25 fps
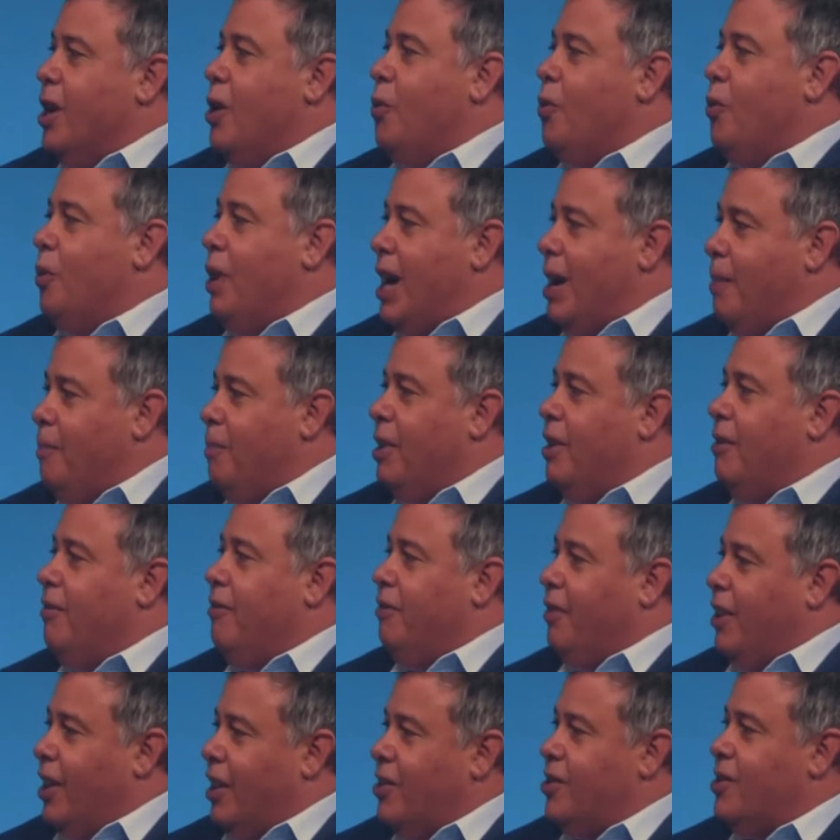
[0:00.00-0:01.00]
ramping
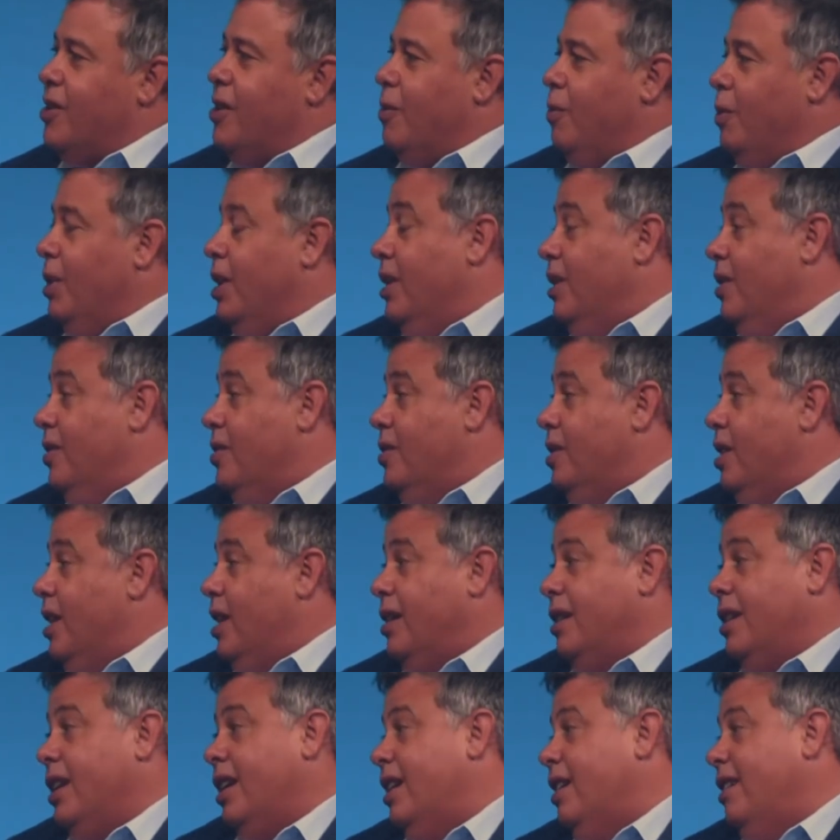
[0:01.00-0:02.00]
faster to Windows
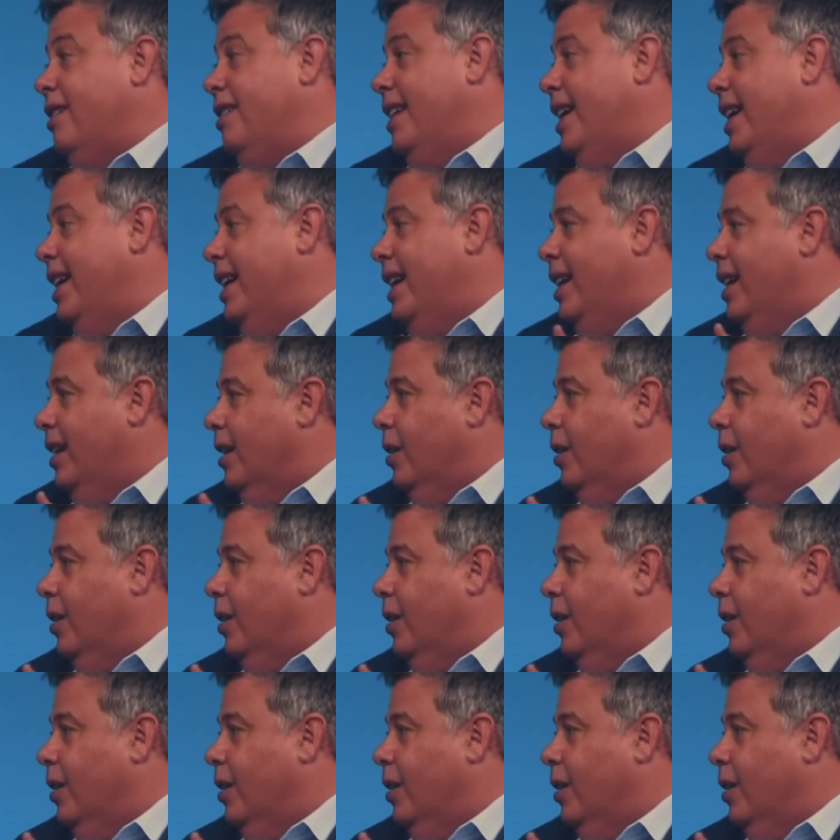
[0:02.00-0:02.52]
10 than any other